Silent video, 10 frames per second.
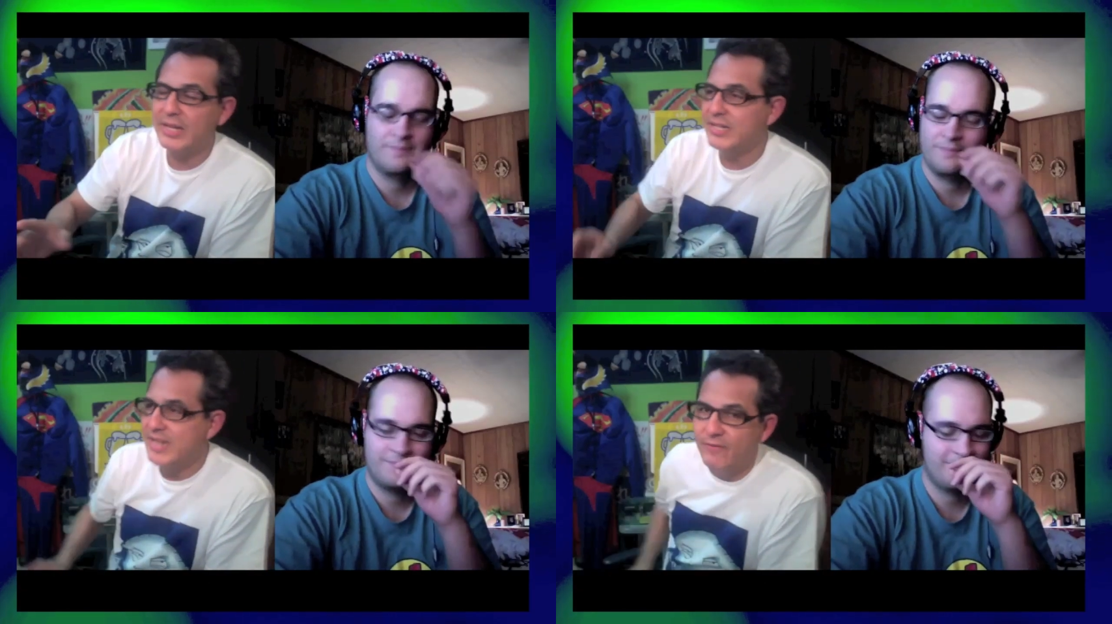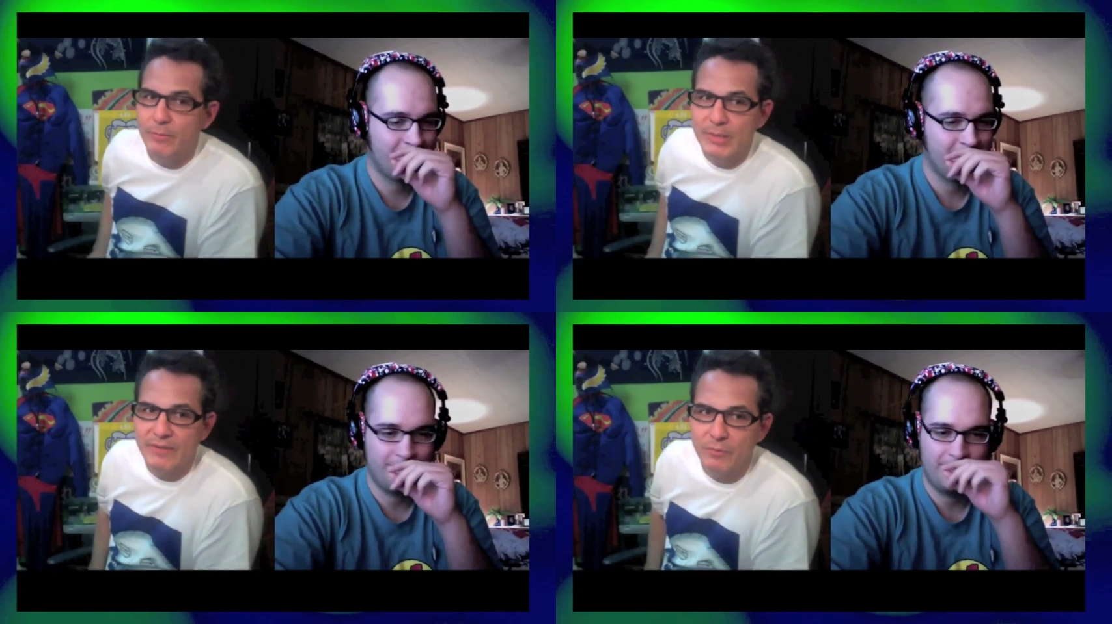Speaker 1: Never
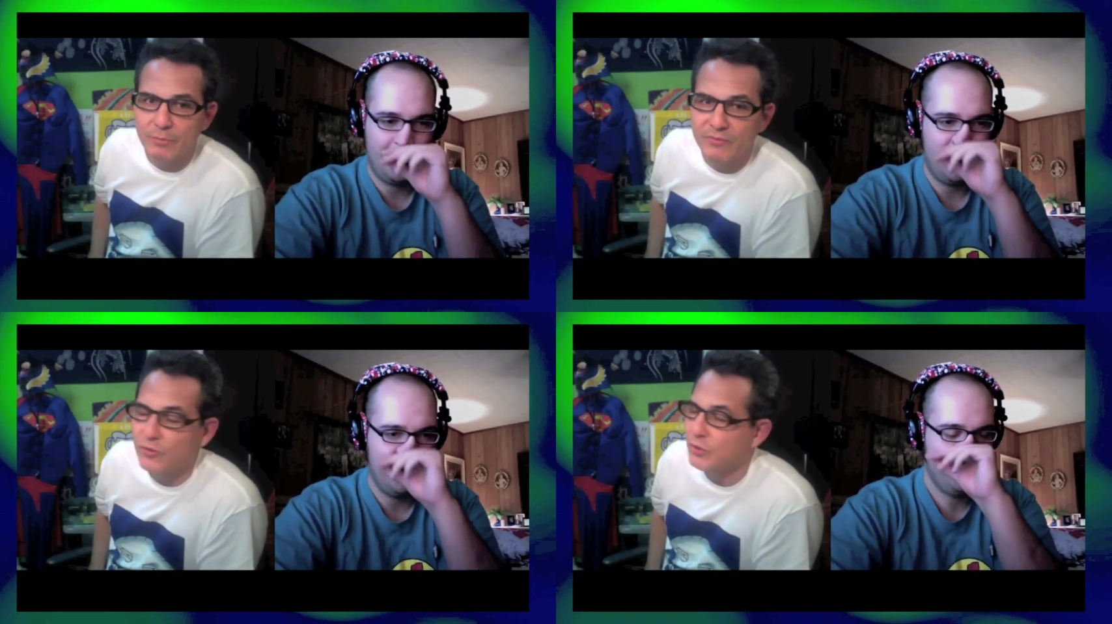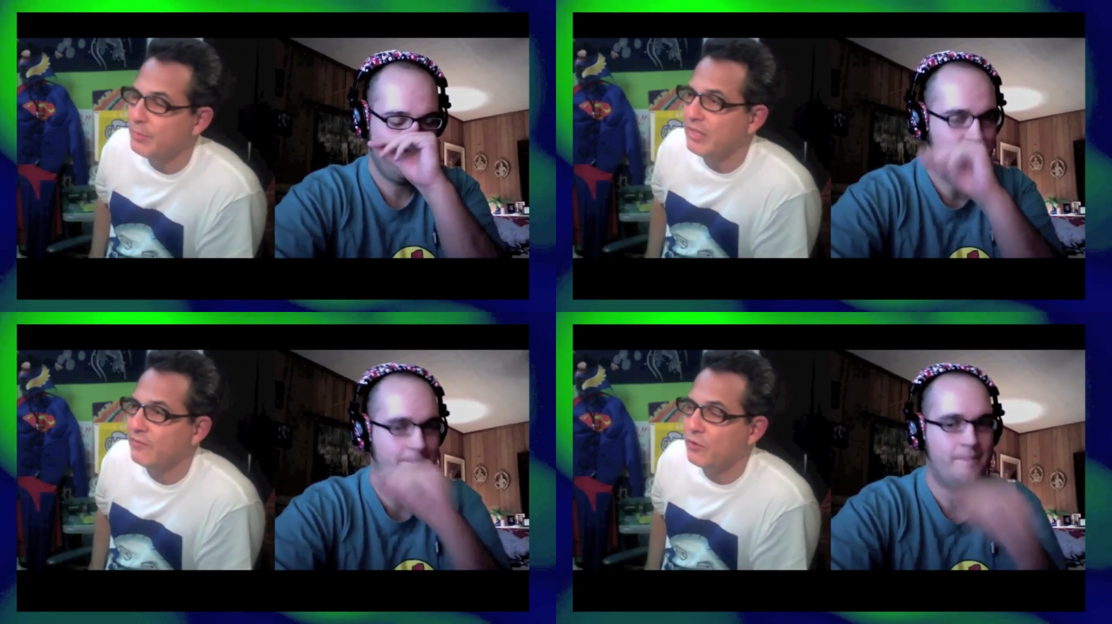be late for the first
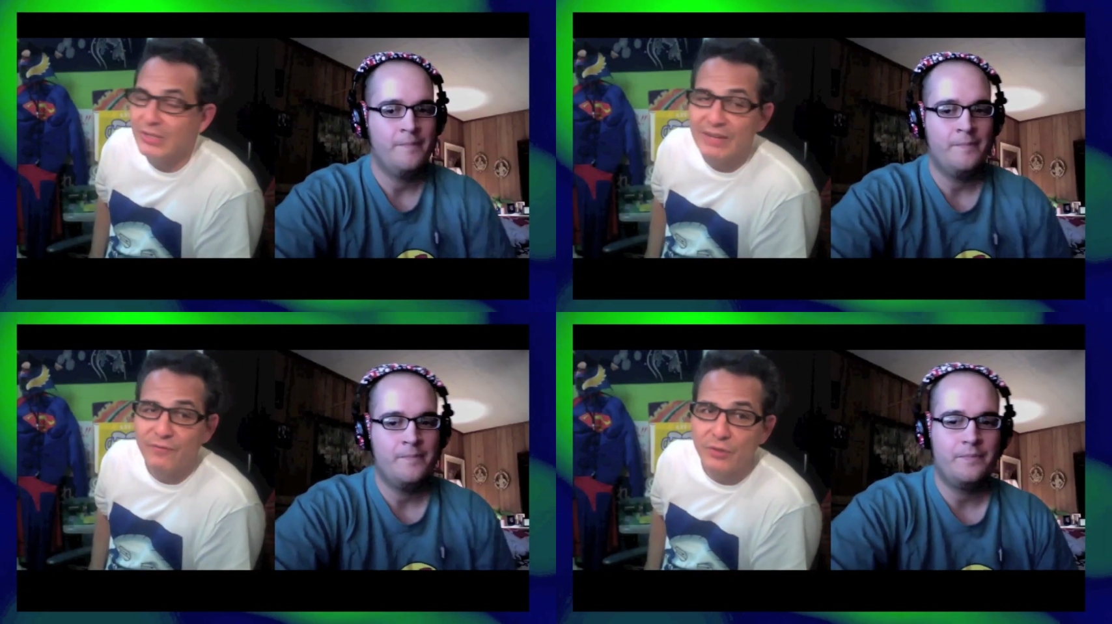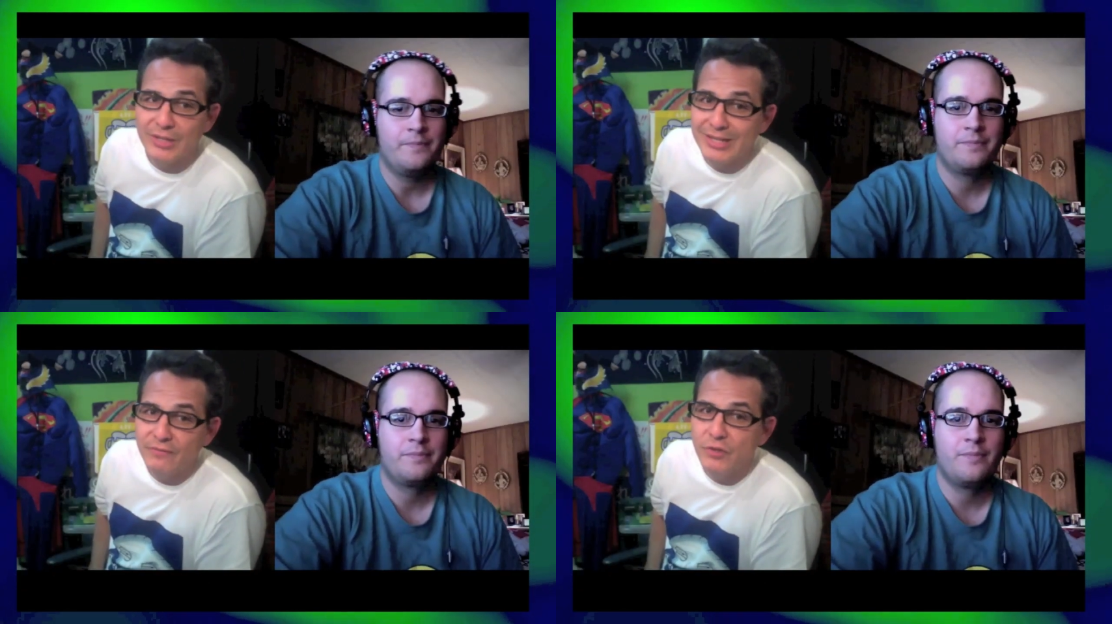meeting. If you're late for the
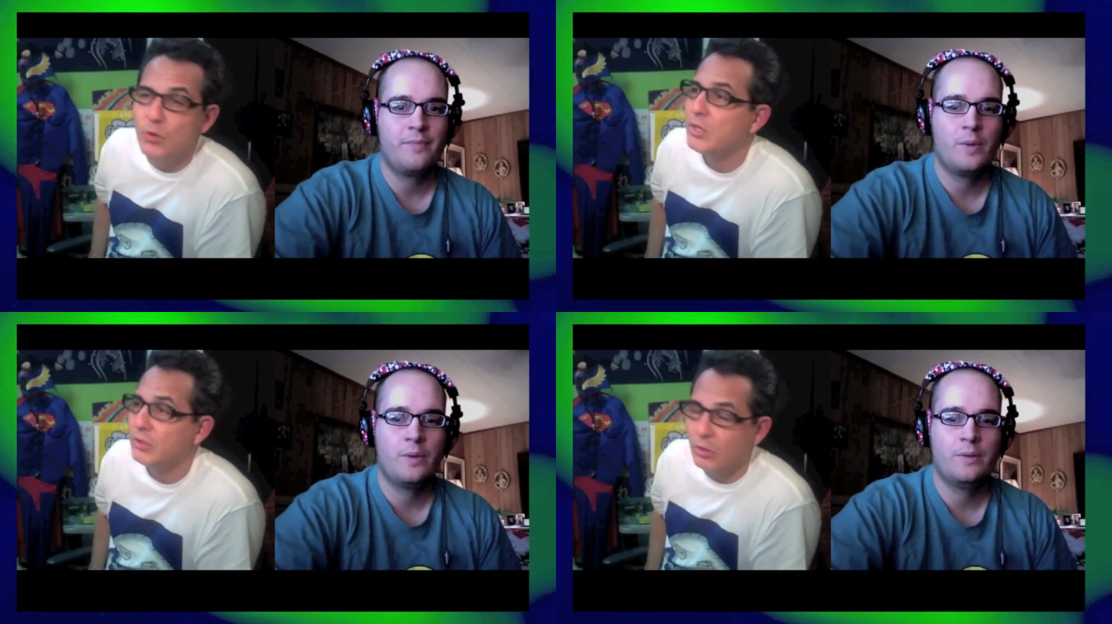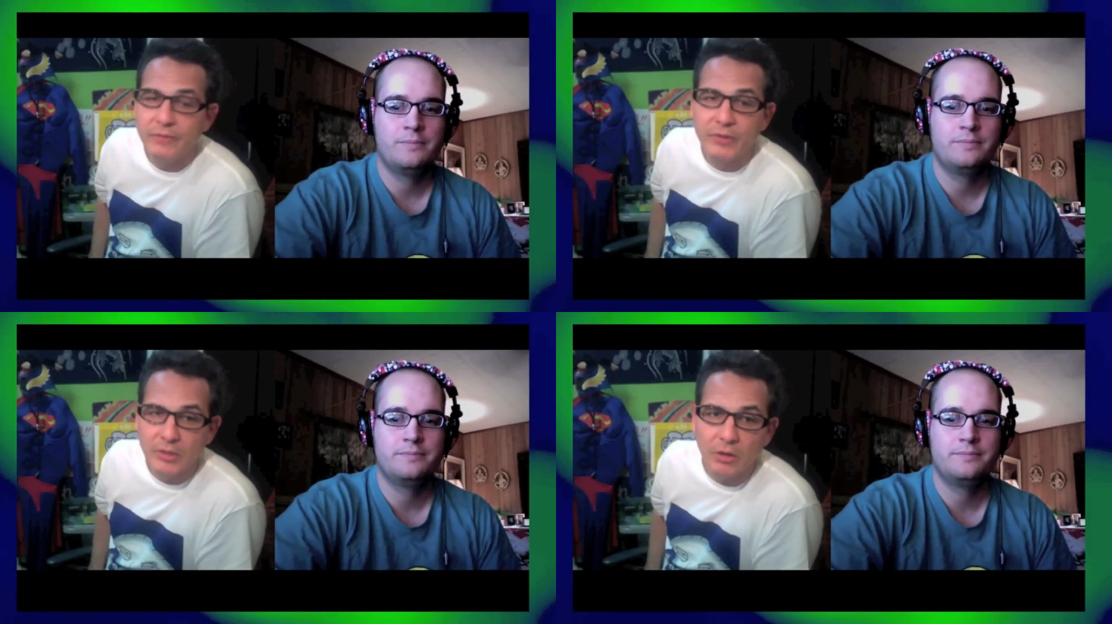interview, don't
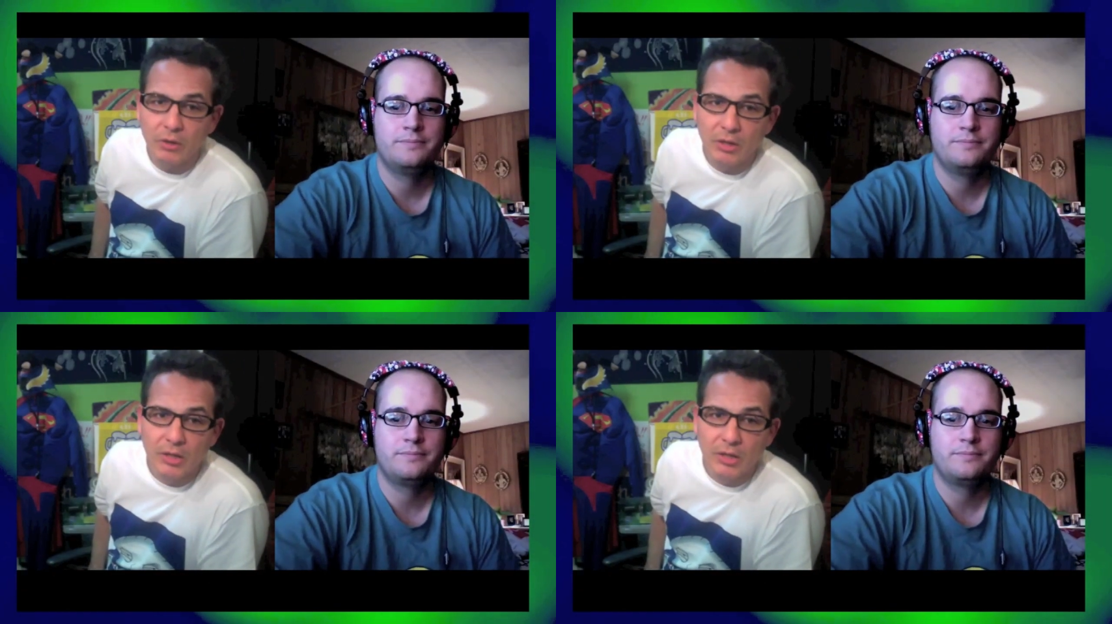even go.